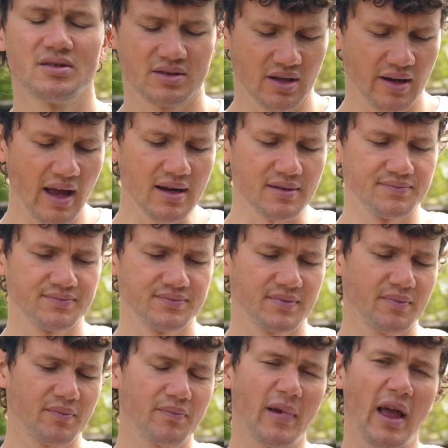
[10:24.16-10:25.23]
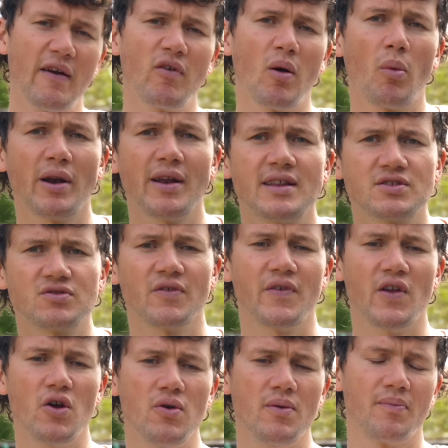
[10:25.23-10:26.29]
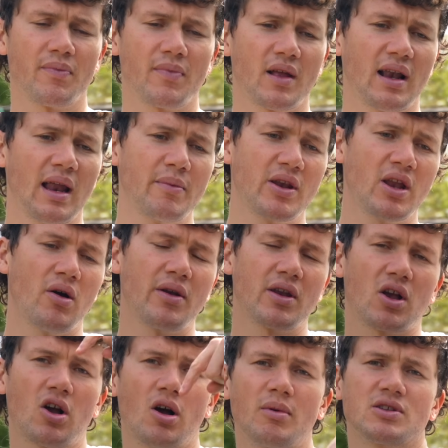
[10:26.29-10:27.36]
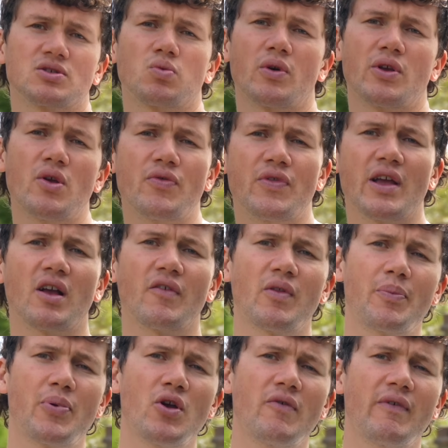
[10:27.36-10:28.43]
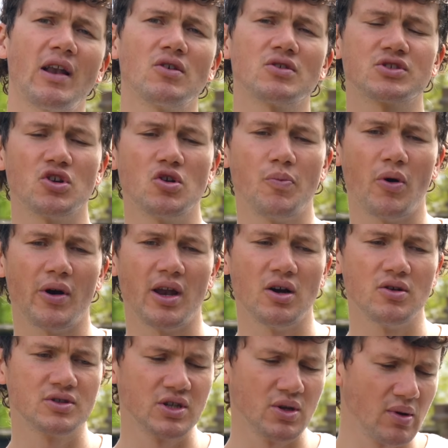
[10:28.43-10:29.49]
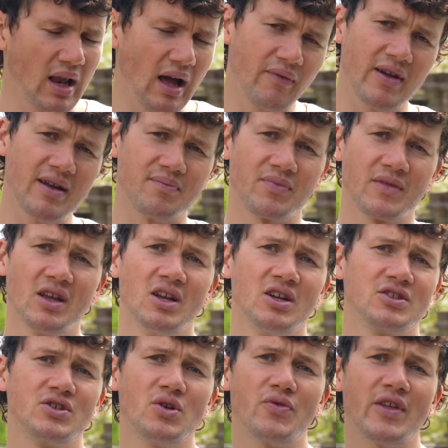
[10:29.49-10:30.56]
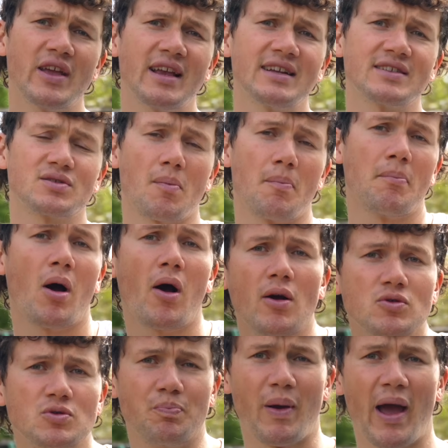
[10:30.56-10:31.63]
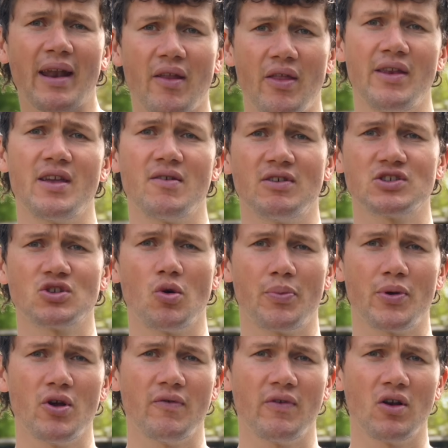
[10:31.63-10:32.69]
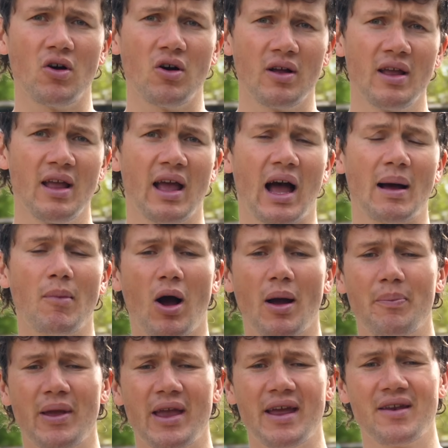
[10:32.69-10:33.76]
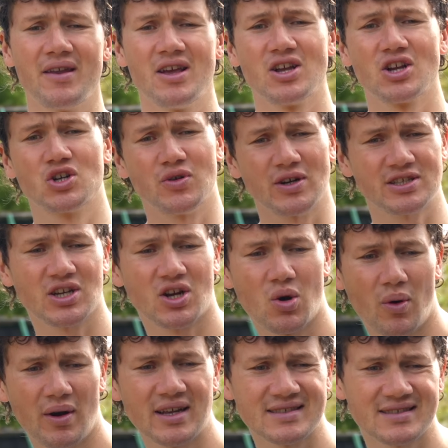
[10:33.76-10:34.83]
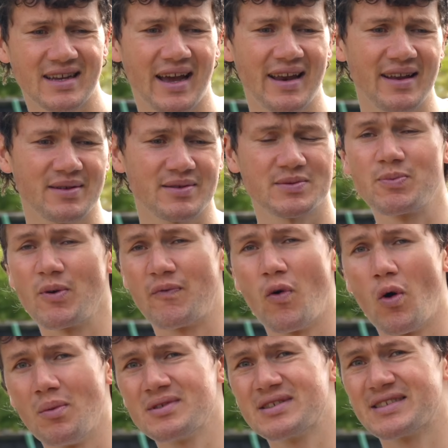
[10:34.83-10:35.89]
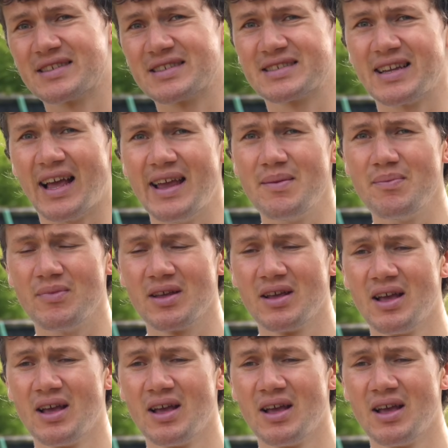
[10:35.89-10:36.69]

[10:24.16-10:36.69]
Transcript: So yeah, everyone wanted this review. Let me know in the comments what you think of the Pure Velour 2.0. Do you love it? Do you think it's miles better than the original Pure Velour? Am I being critical on it, saying its performance is the same?